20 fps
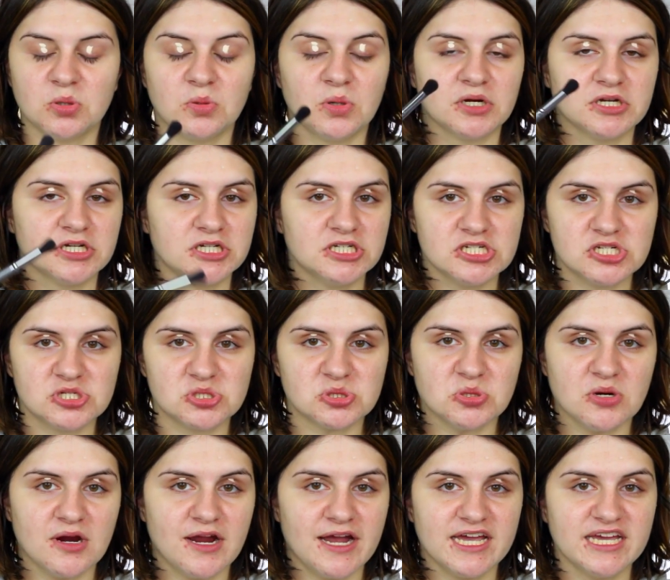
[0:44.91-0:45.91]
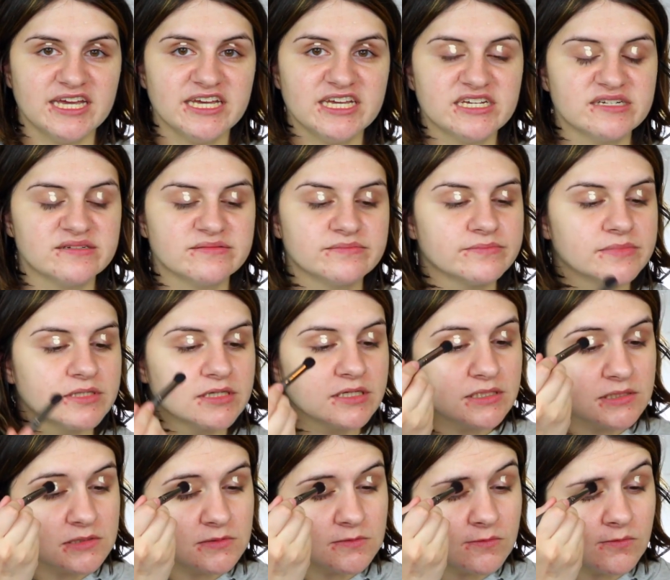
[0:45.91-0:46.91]
so we're gonna try it
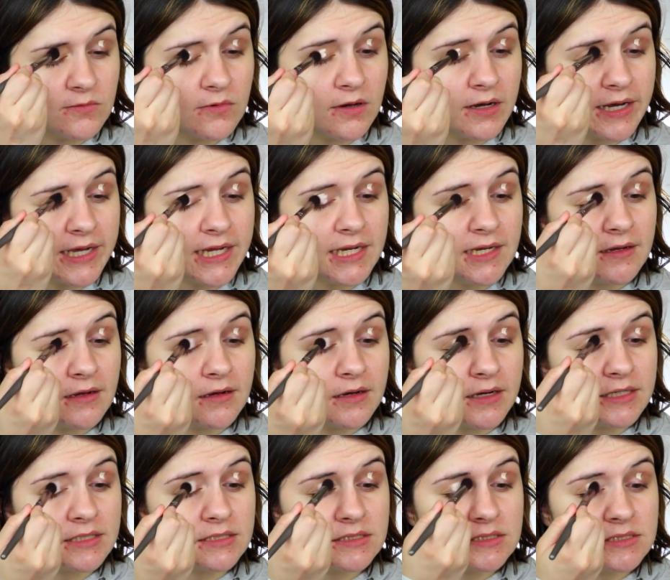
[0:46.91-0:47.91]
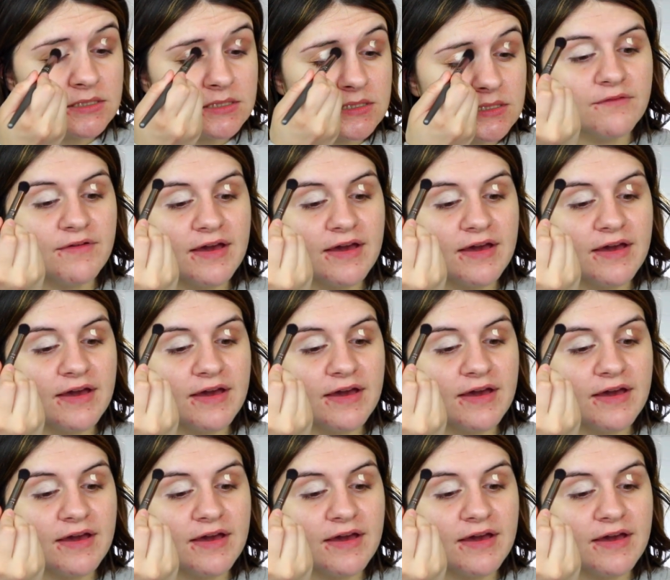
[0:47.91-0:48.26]
because why not?